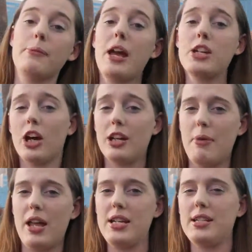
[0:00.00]
major
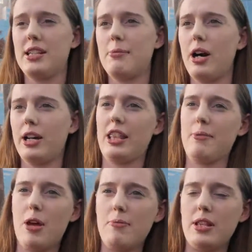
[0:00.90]
unmet need in the market at
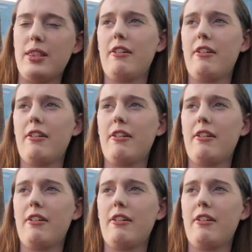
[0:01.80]
the moment.